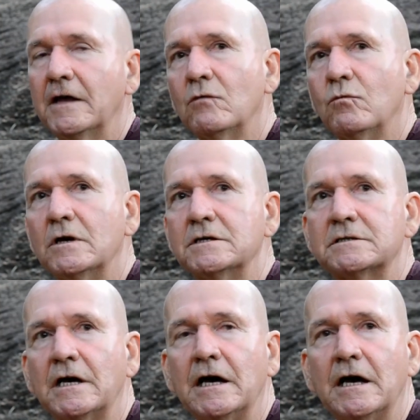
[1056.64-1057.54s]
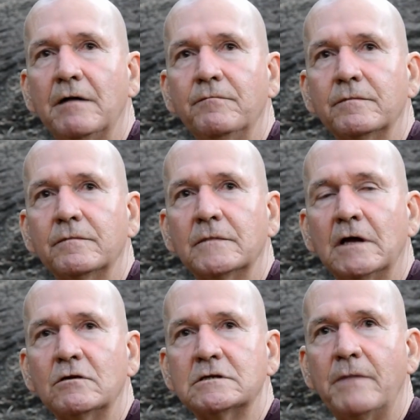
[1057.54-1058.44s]
and then it was uh,
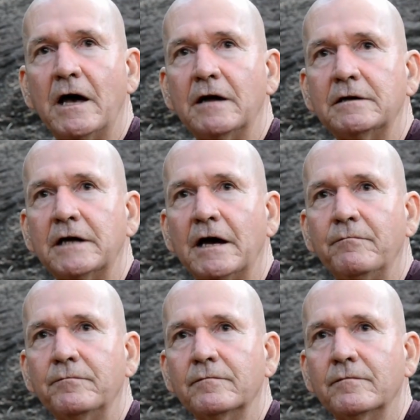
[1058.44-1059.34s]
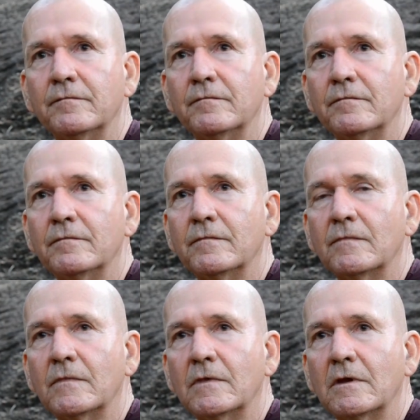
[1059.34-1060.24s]
then it was about um,
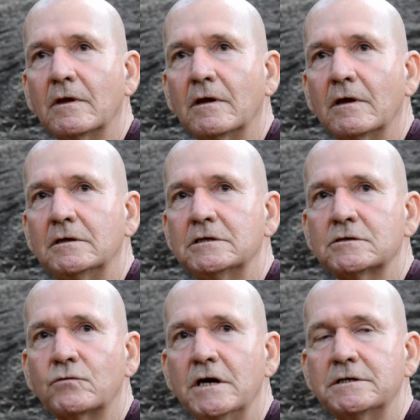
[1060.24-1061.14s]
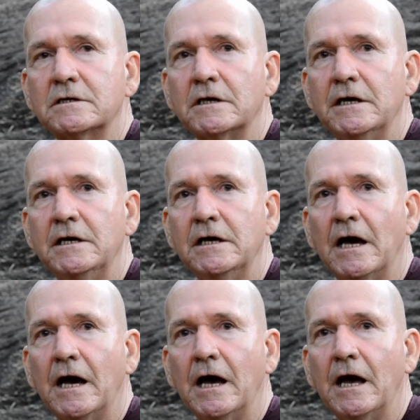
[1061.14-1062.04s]
just
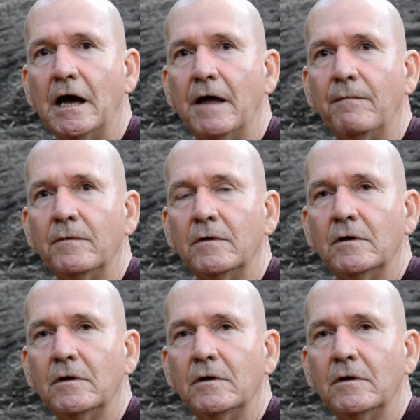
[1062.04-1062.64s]
recently uh,